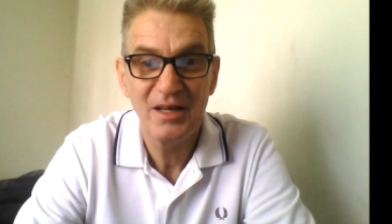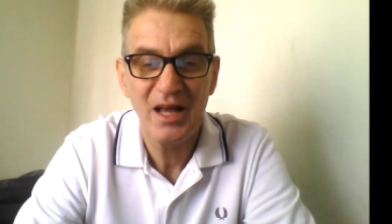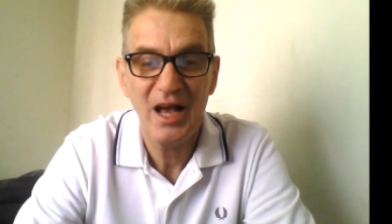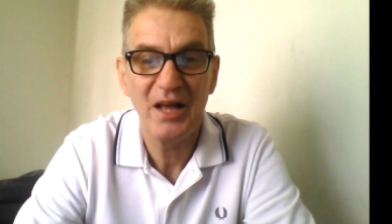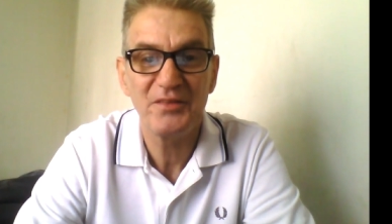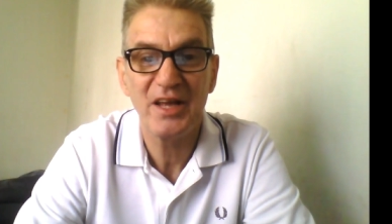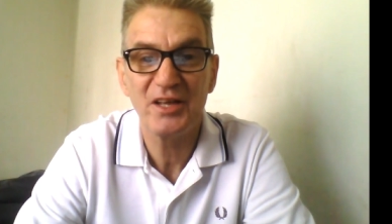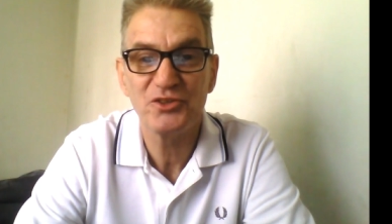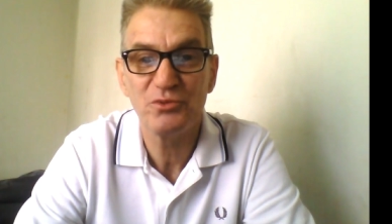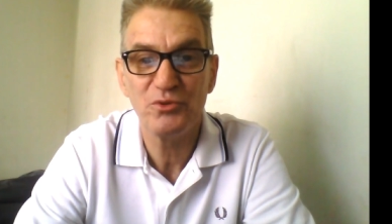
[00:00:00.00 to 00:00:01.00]
and the
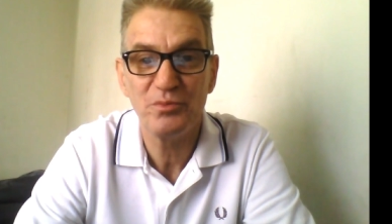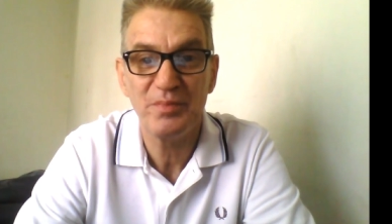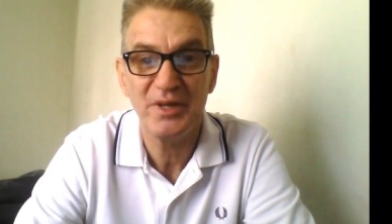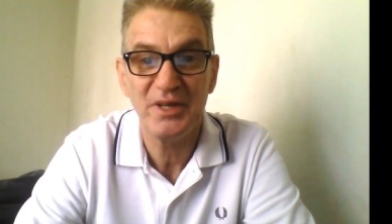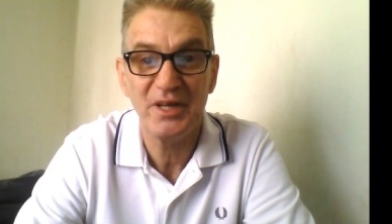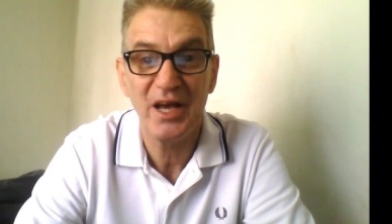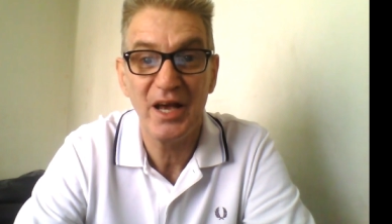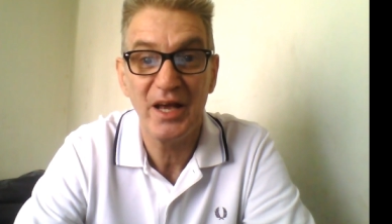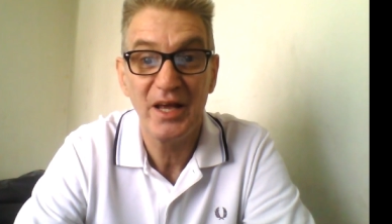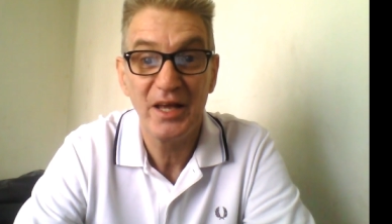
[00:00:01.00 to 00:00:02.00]
answer would be
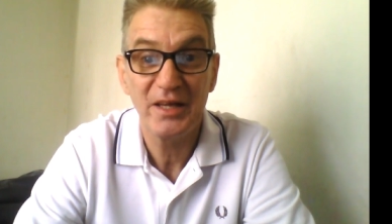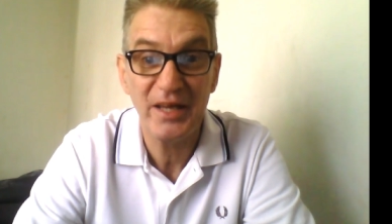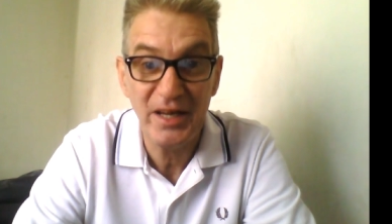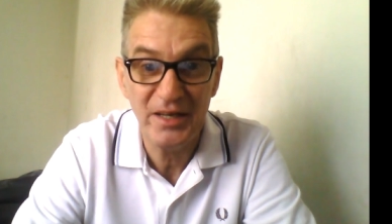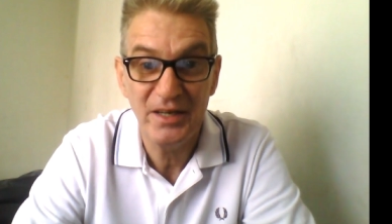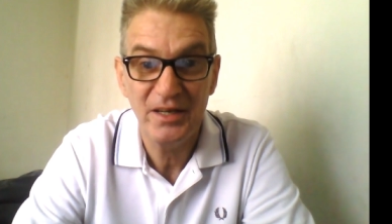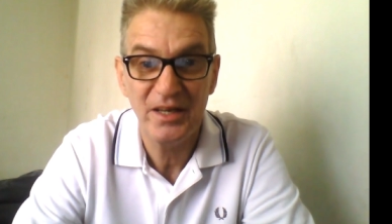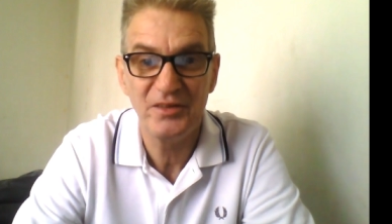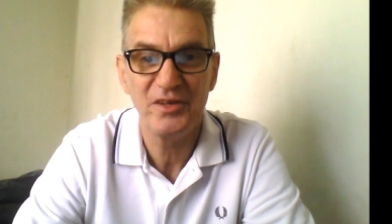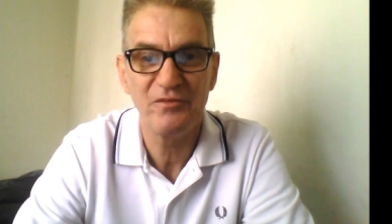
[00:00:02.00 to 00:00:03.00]
gin
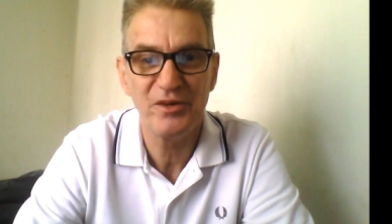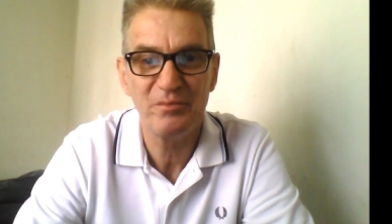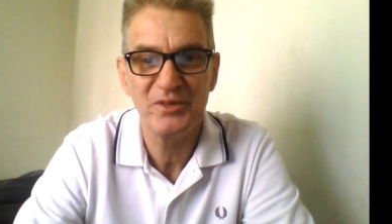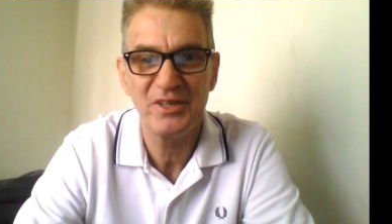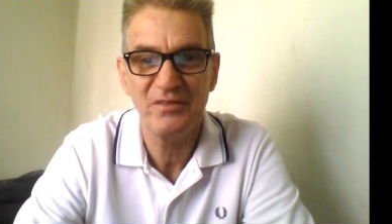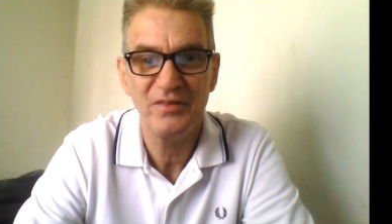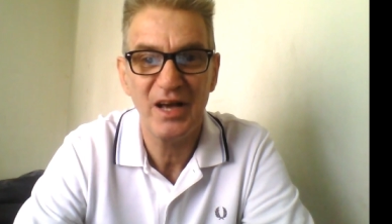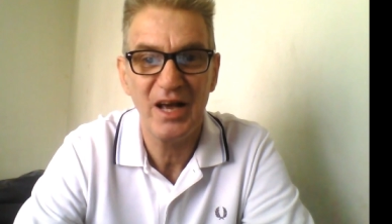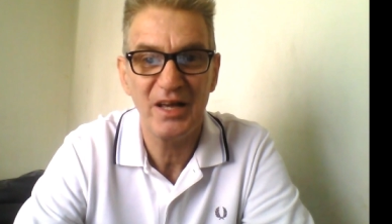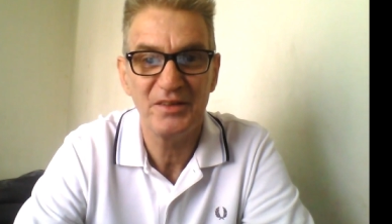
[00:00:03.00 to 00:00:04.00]
in the affirmative
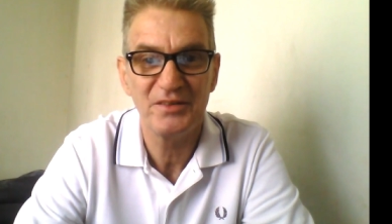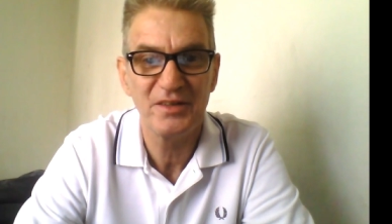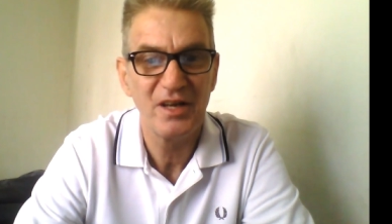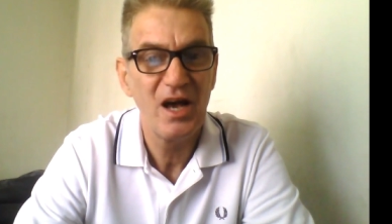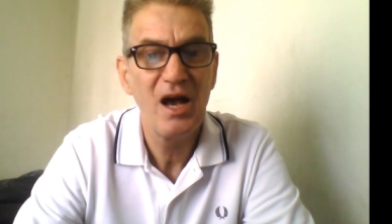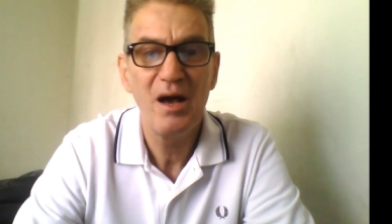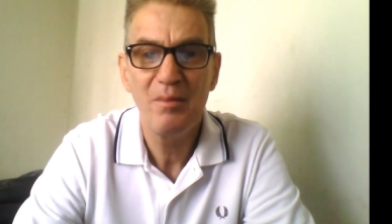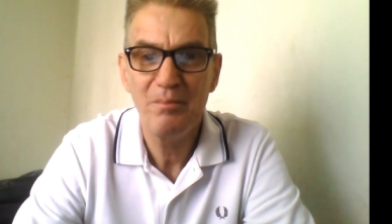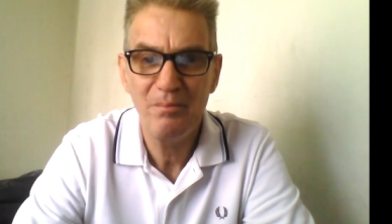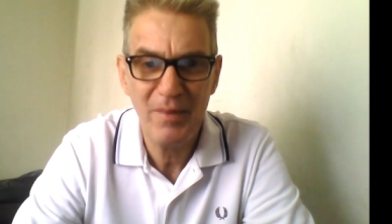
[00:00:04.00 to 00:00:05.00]
and
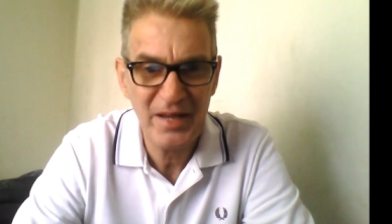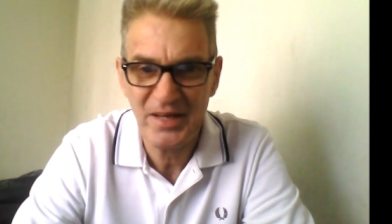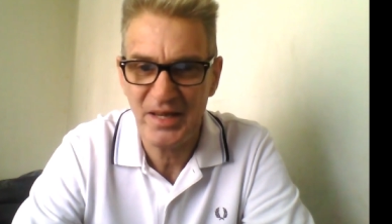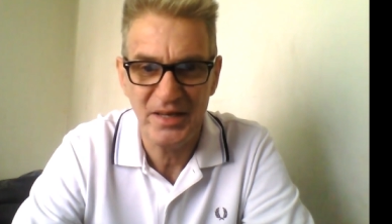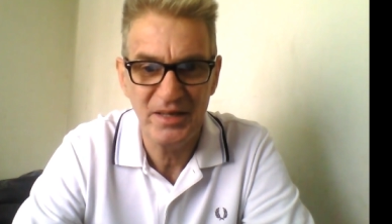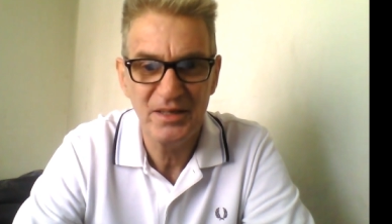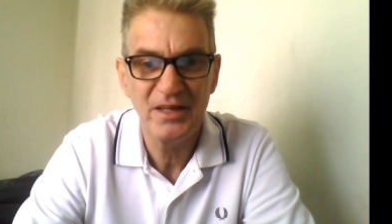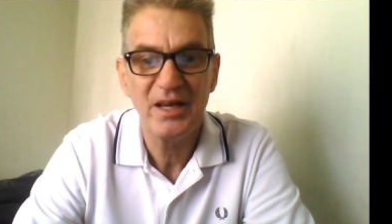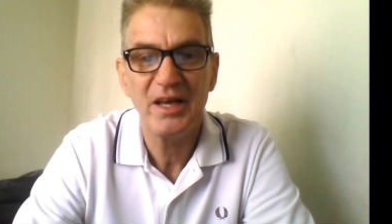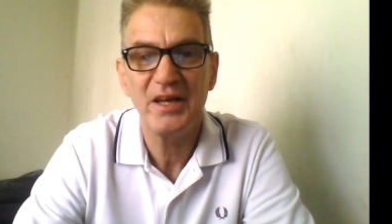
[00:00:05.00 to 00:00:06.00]
mai gin
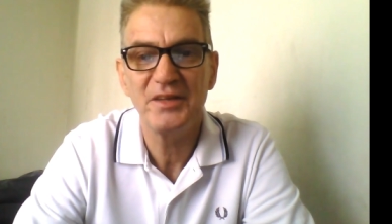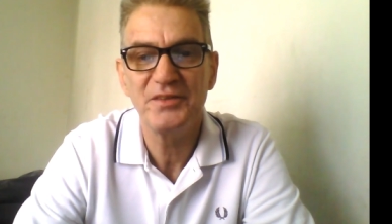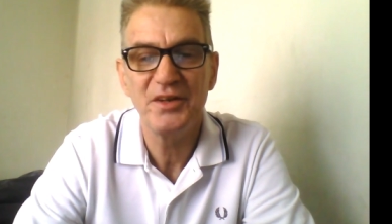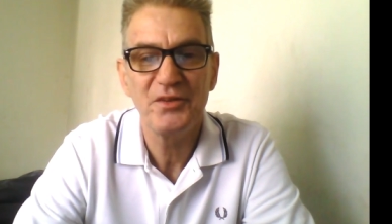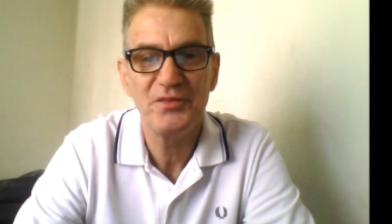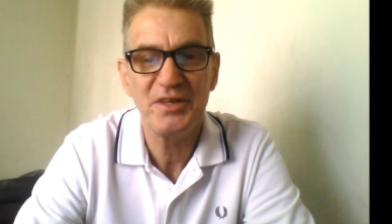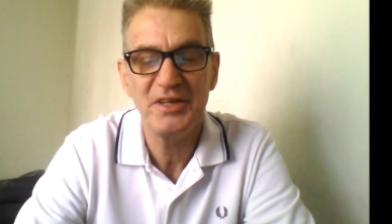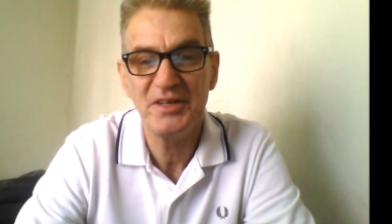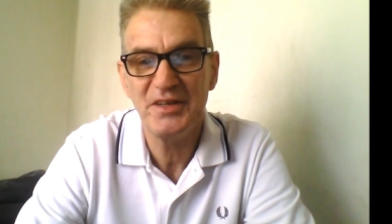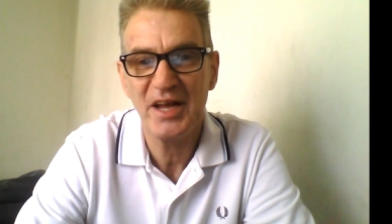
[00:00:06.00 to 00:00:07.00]
in the
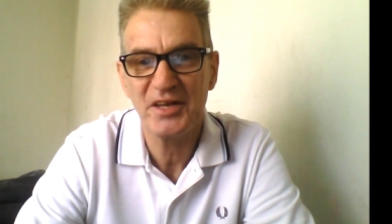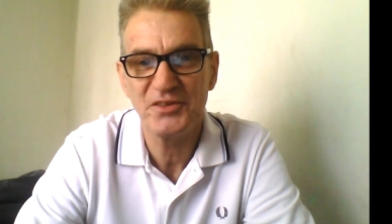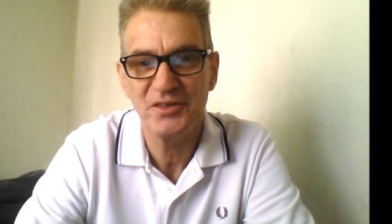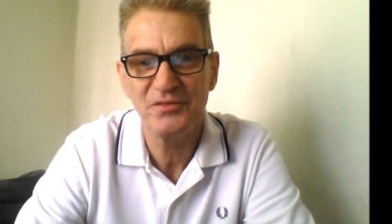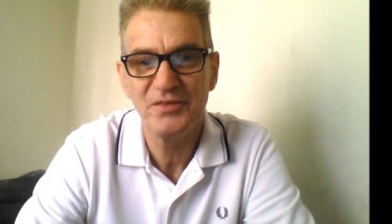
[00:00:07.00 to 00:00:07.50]
negative.